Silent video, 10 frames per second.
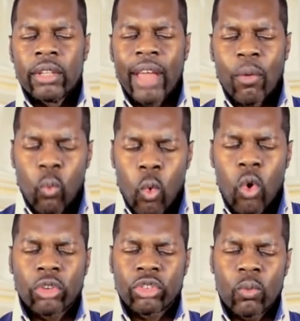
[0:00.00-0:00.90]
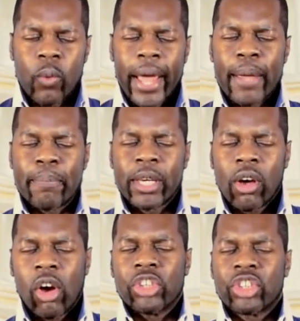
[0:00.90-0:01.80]
that walked away
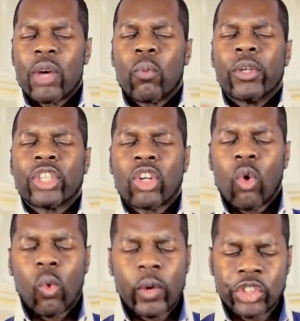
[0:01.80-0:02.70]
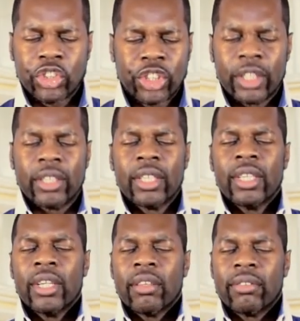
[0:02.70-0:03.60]
because there was a question
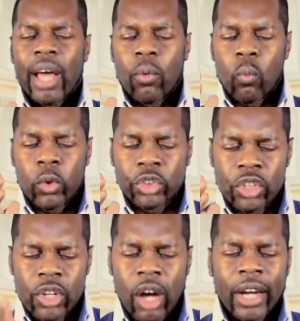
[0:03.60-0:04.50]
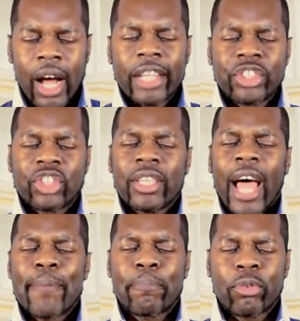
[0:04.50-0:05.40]
that was not answered,
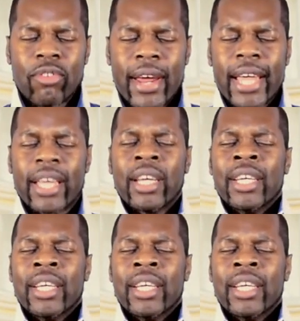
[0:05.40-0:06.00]
I pray